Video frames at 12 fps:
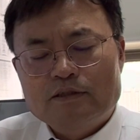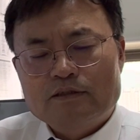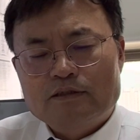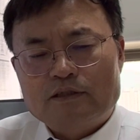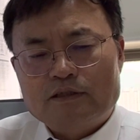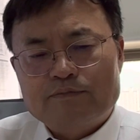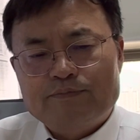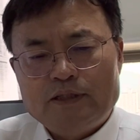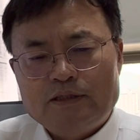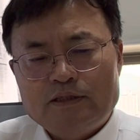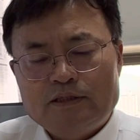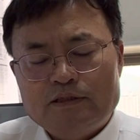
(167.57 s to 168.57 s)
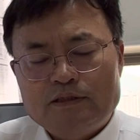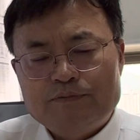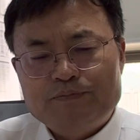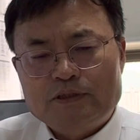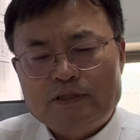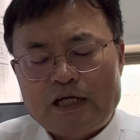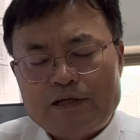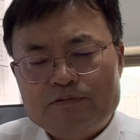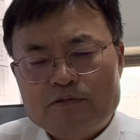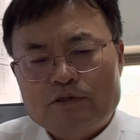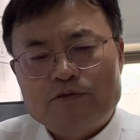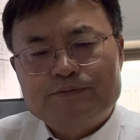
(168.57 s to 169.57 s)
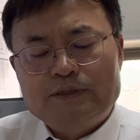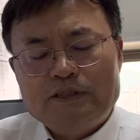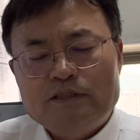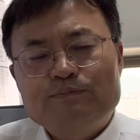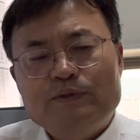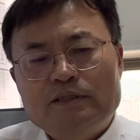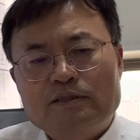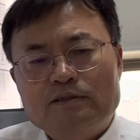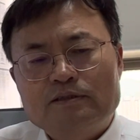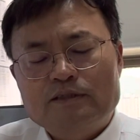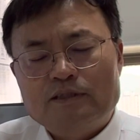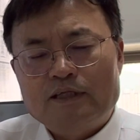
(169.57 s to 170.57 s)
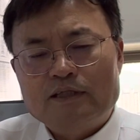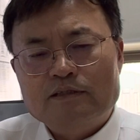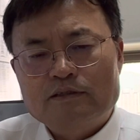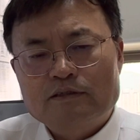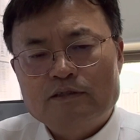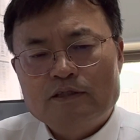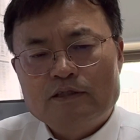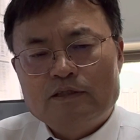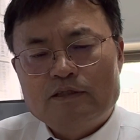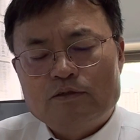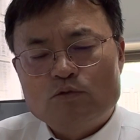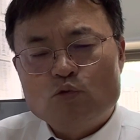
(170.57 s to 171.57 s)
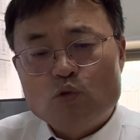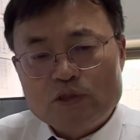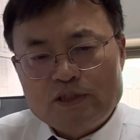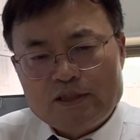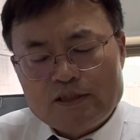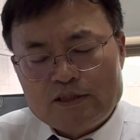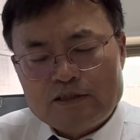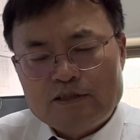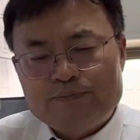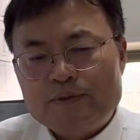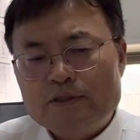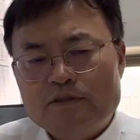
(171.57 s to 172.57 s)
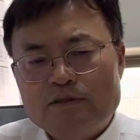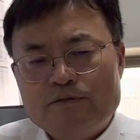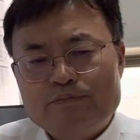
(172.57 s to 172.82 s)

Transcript: There are many different types of dismissals, like ordinary dismissal,